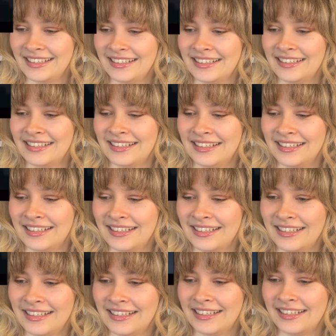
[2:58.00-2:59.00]
What
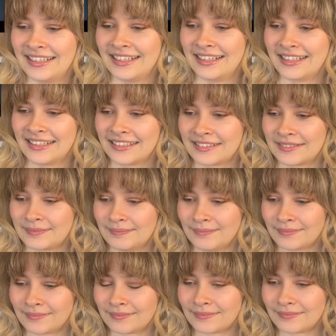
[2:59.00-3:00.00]
happened? I
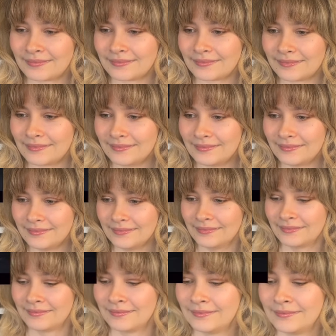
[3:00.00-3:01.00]
sensed
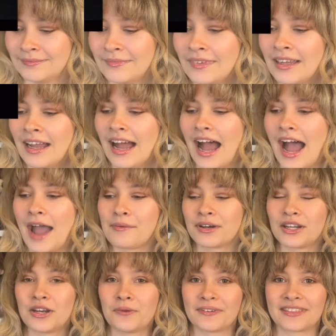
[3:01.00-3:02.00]
darkness. I want
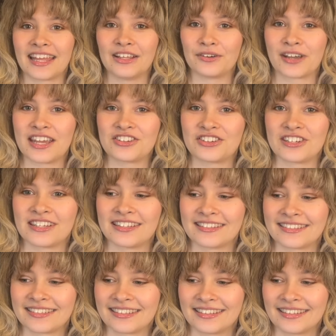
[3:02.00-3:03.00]
to know what that location
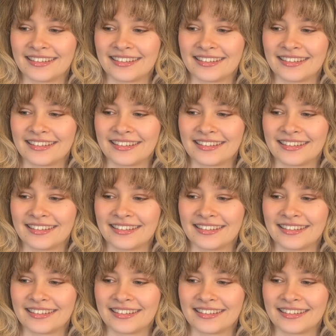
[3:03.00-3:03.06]
is.